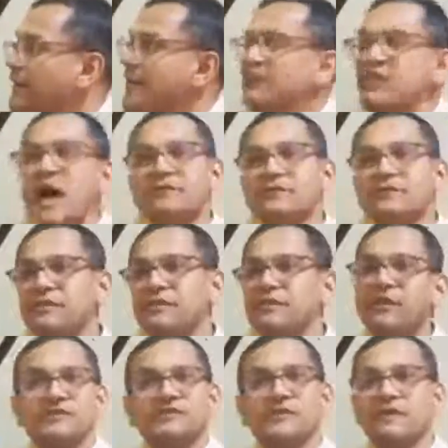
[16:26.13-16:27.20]
not to think
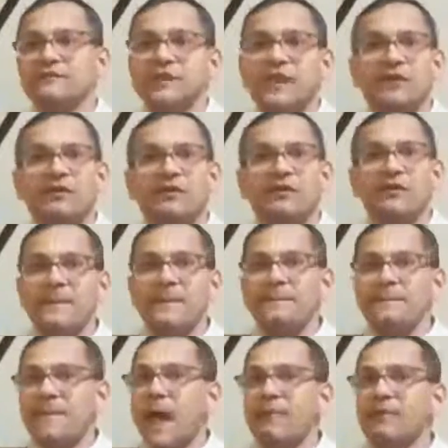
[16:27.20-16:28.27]
ourselves okay,
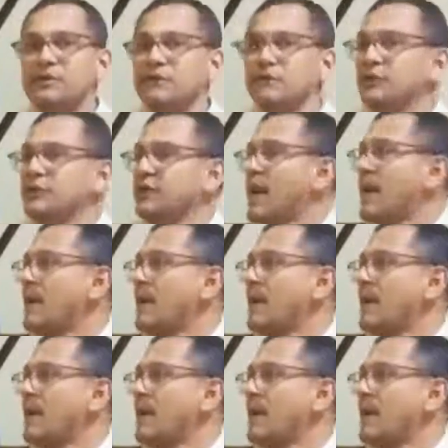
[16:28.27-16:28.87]
I'm a devotee,